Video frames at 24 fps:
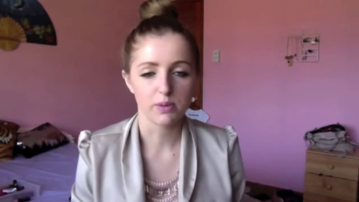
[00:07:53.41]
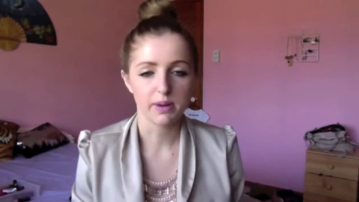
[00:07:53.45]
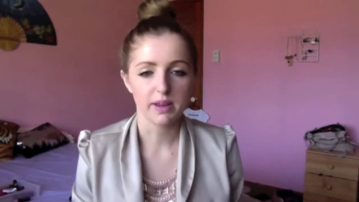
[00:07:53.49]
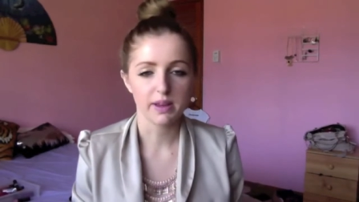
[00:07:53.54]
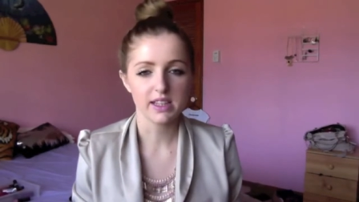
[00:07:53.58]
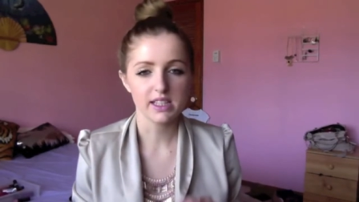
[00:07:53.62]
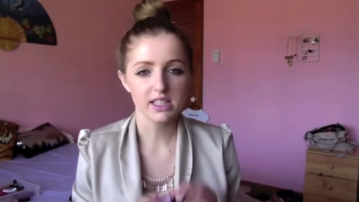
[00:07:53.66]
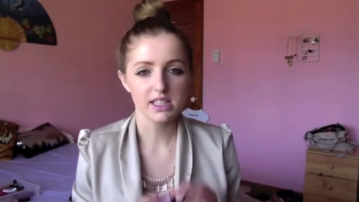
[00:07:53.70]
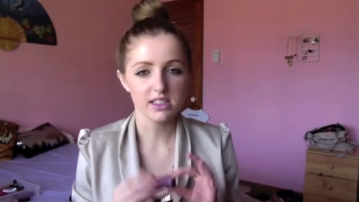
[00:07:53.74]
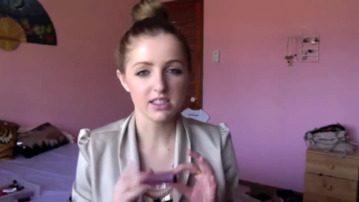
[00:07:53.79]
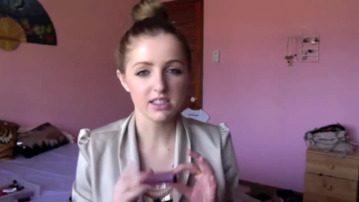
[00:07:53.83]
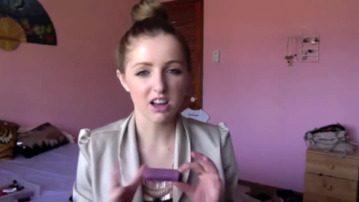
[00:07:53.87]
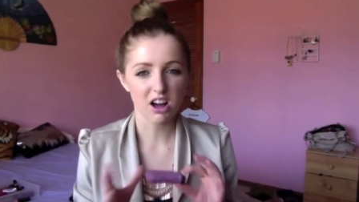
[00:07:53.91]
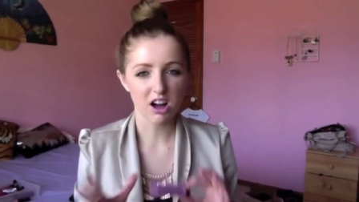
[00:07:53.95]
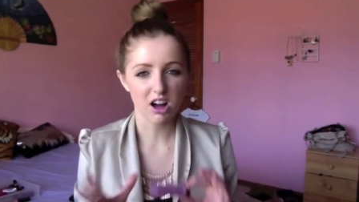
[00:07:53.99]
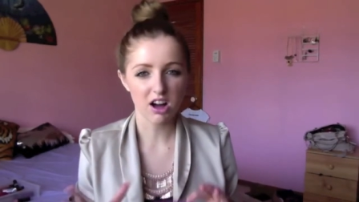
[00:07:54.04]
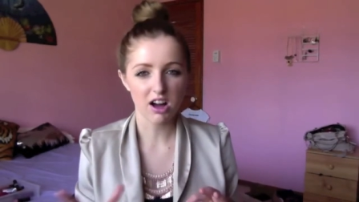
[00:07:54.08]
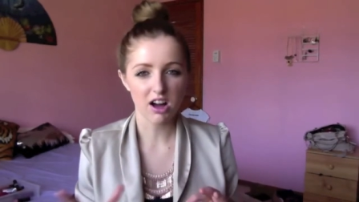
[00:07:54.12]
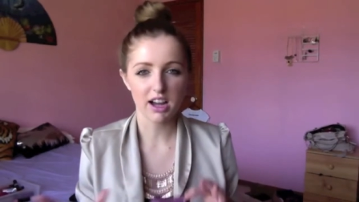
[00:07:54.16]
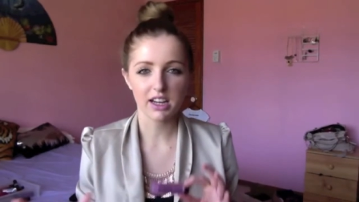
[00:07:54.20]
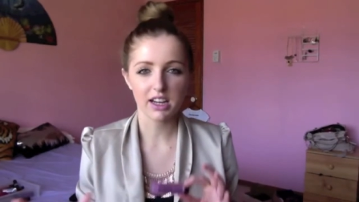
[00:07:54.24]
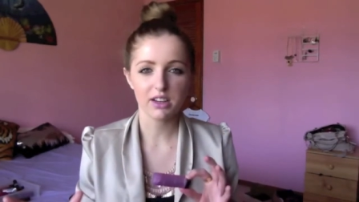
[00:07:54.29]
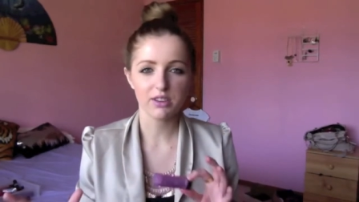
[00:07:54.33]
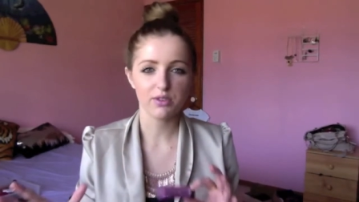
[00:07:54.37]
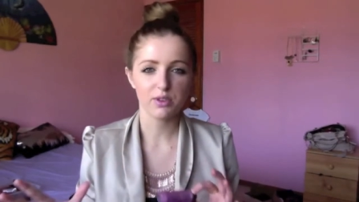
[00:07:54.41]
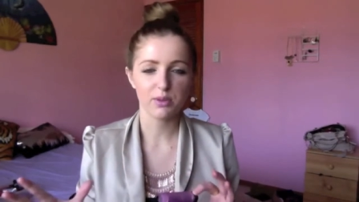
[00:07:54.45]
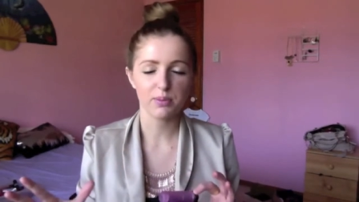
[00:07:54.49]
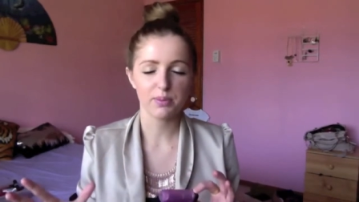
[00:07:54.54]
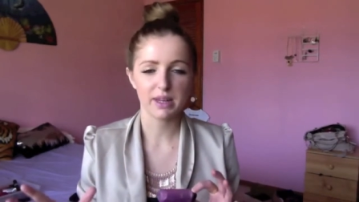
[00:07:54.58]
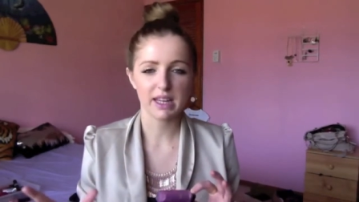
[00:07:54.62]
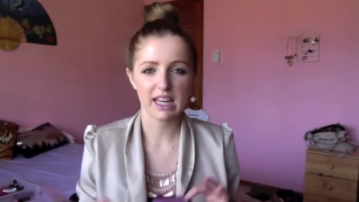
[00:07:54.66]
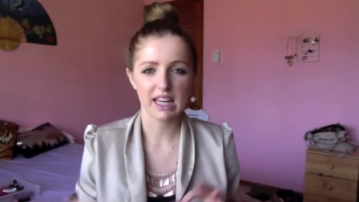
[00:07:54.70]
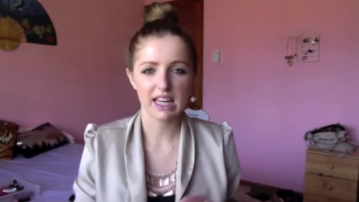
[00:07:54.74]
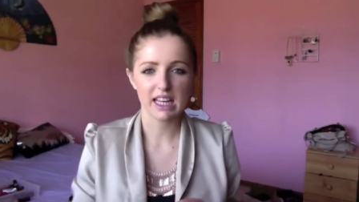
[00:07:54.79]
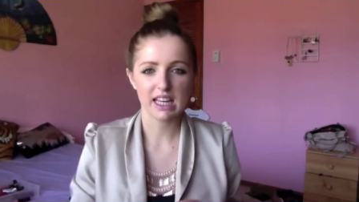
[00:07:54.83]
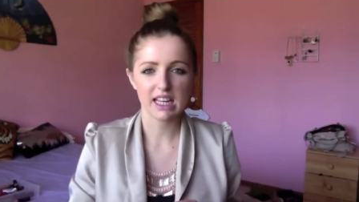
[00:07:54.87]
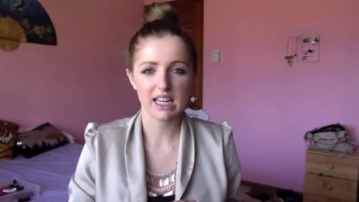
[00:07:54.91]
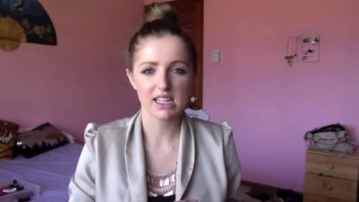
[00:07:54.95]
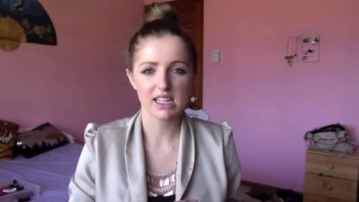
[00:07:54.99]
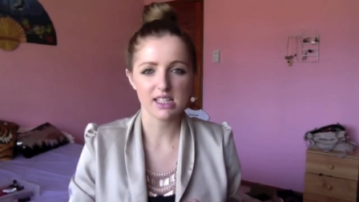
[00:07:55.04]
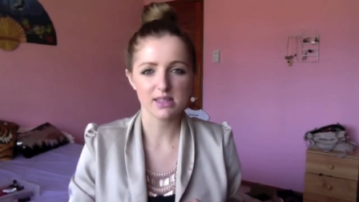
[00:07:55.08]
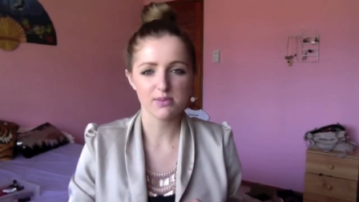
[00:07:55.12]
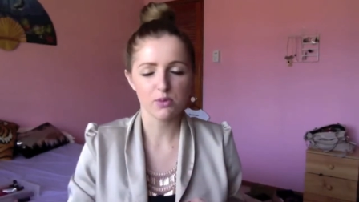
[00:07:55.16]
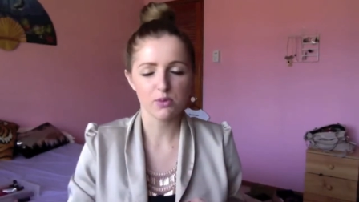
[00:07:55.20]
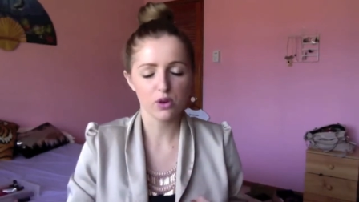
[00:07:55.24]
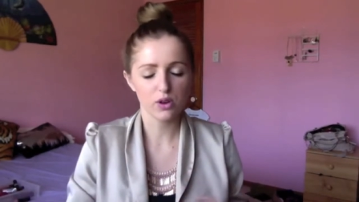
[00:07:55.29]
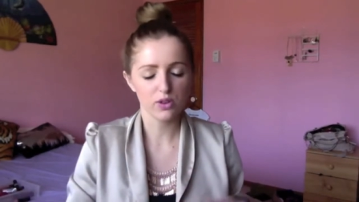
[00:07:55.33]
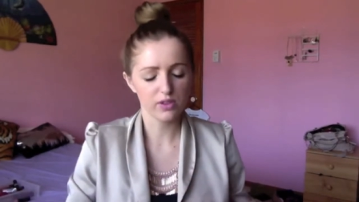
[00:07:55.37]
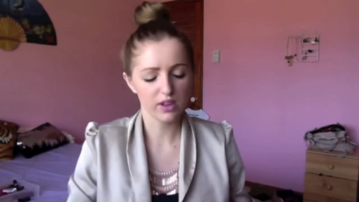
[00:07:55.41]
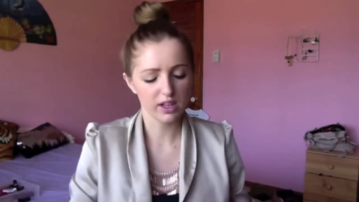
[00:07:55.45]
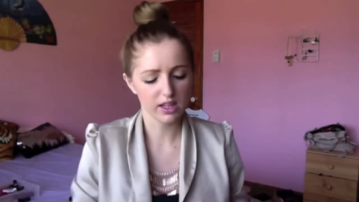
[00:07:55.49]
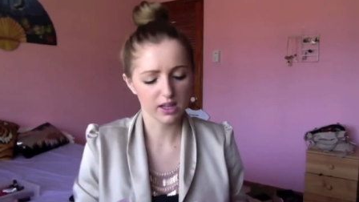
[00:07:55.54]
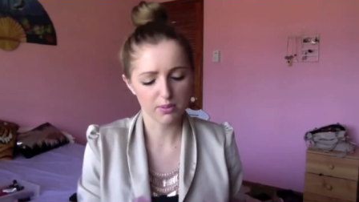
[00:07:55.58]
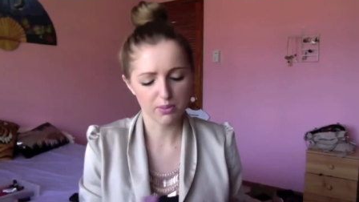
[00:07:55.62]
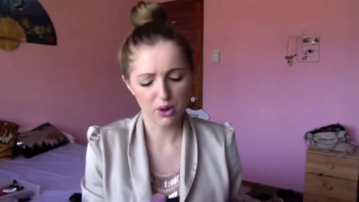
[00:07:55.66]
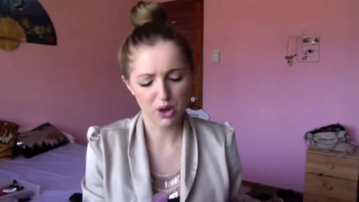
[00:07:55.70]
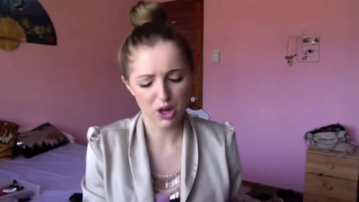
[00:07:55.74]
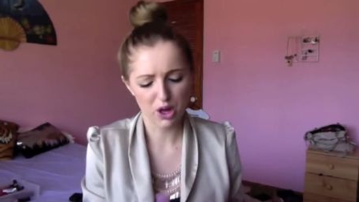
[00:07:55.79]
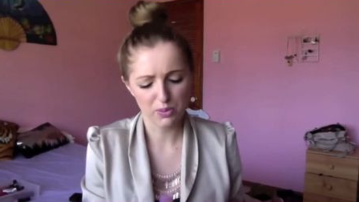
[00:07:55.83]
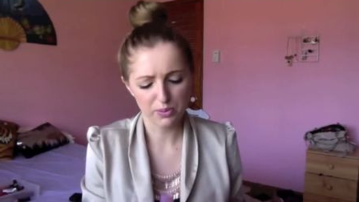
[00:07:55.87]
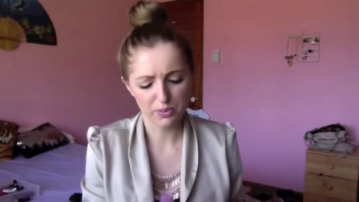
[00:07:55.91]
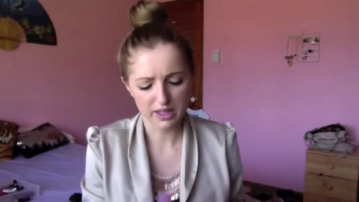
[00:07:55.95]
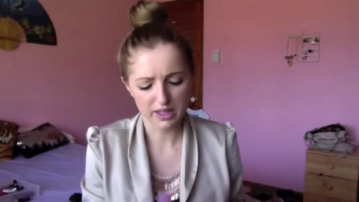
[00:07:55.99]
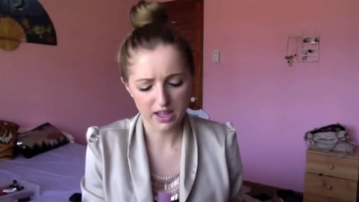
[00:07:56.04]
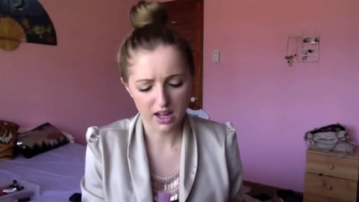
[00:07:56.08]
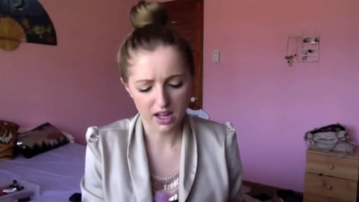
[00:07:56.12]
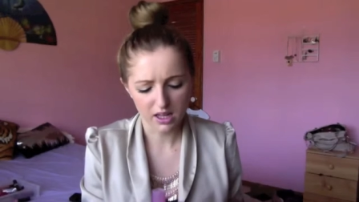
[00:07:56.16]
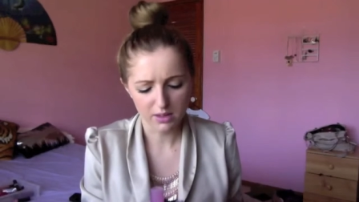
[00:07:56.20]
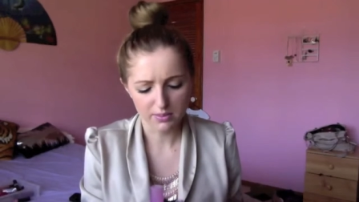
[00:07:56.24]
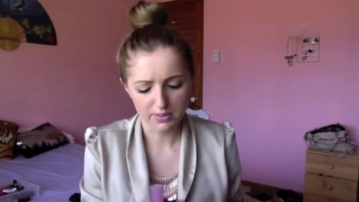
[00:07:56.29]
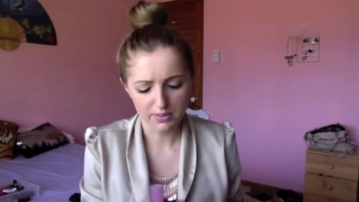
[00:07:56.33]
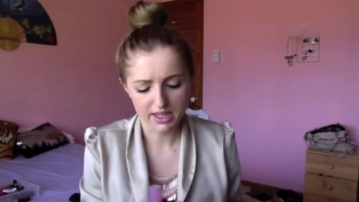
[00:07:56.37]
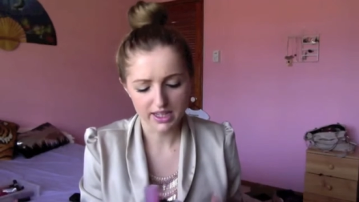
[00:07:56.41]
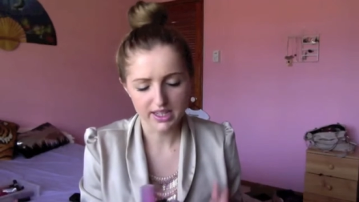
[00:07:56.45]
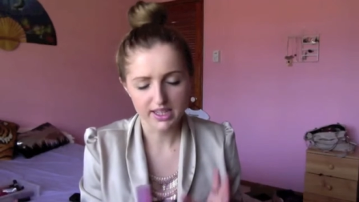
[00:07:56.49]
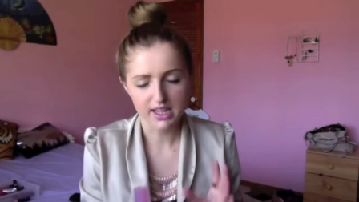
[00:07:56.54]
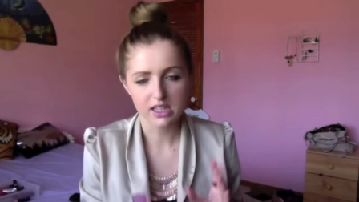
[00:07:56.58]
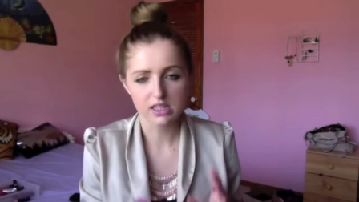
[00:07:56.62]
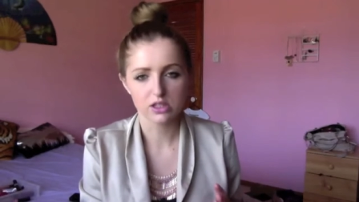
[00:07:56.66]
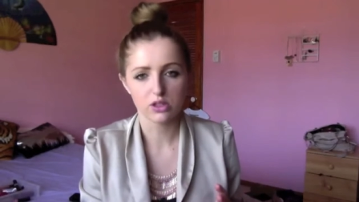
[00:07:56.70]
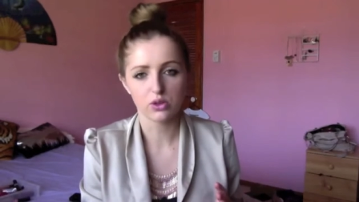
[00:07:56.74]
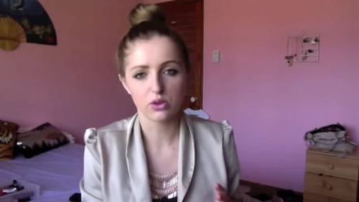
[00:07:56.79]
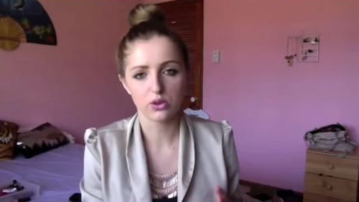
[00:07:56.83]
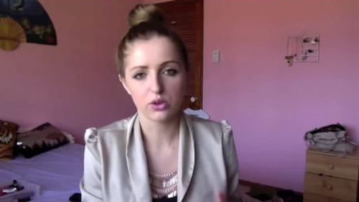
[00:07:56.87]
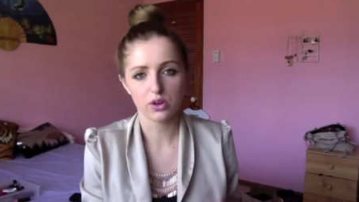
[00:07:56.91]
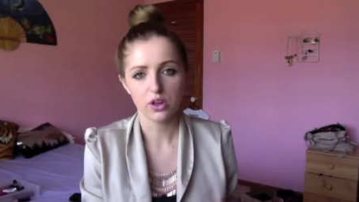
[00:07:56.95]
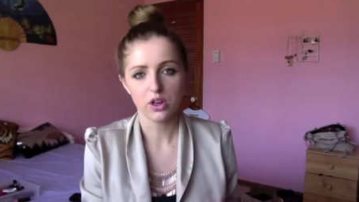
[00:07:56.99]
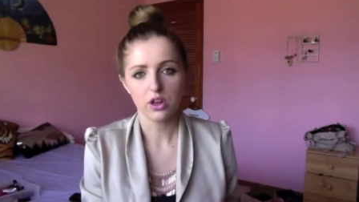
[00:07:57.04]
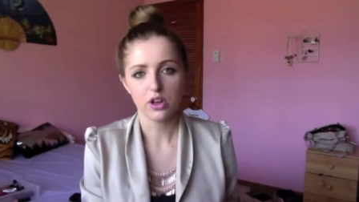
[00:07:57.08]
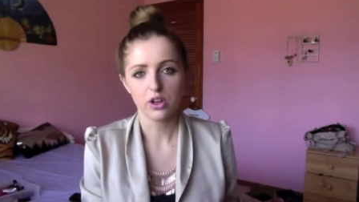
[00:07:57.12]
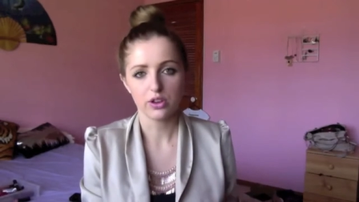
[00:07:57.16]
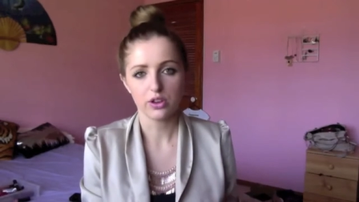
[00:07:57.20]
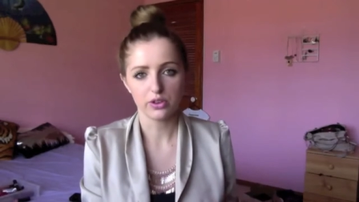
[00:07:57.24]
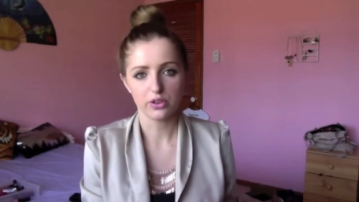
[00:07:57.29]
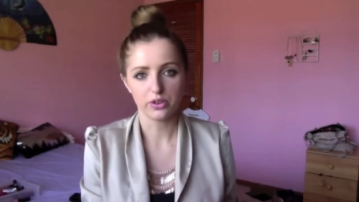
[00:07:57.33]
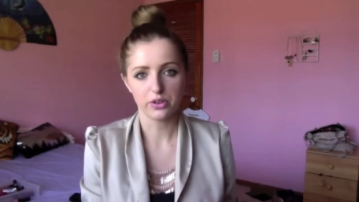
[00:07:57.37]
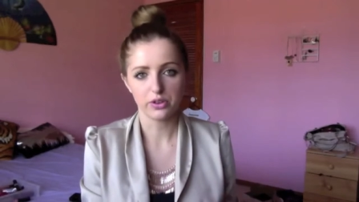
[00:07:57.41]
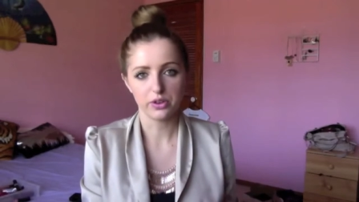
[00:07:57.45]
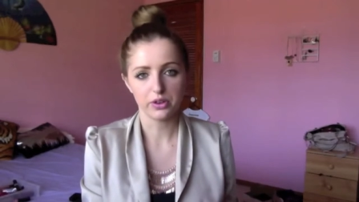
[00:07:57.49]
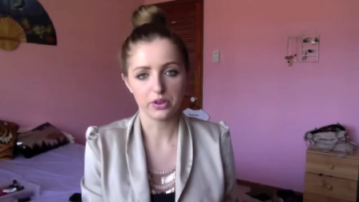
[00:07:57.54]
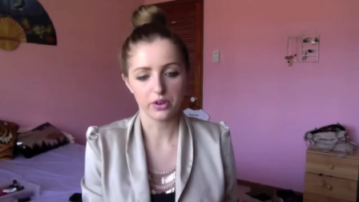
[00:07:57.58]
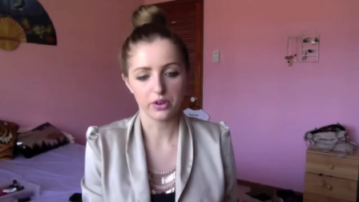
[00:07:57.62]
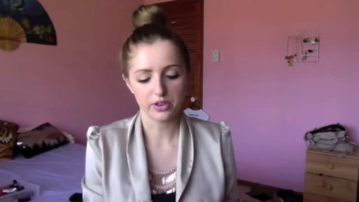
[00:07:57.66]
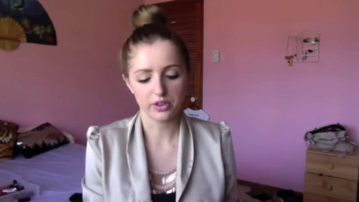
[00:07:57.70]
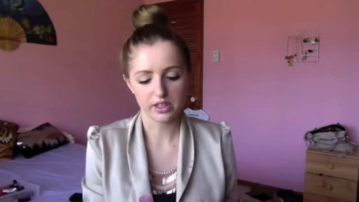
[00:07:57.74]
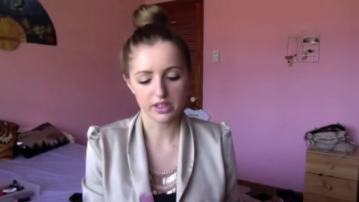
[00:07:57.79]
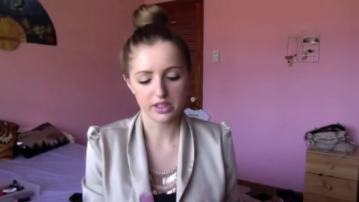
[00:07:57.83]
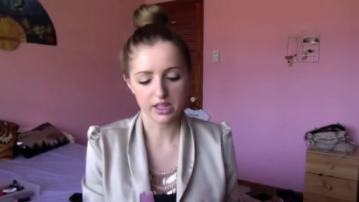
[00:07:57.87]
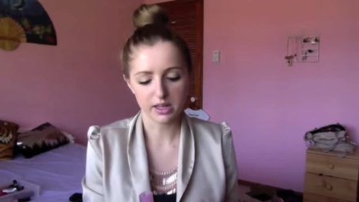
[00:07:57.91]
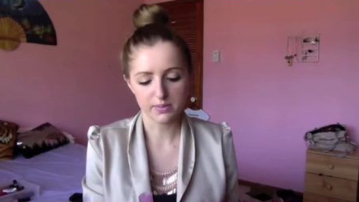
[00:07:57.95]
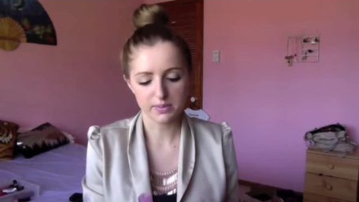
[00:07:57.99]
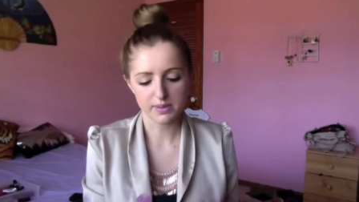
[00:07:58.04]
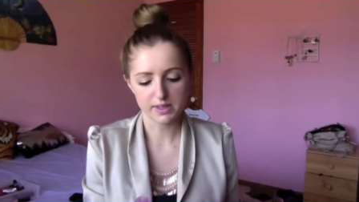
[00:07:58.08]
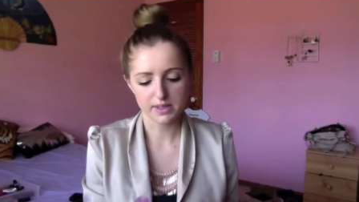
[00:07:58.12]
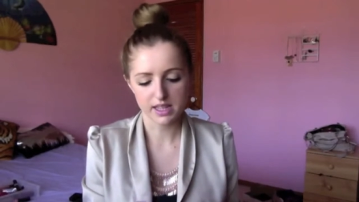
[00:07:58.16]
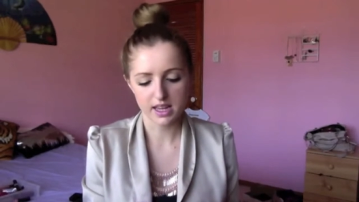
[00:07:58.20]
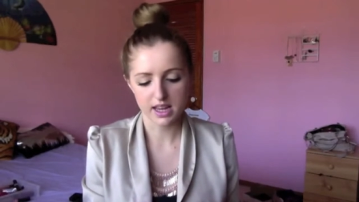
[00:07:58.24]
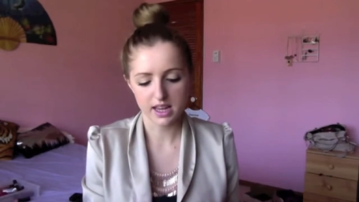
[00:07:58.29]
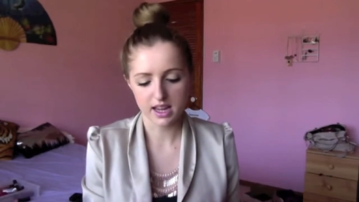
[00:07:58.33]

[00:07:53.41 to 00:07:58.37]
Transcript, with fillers: And this is kind of a pink, it's more of like a purpley colour, but it does look nude on the lips.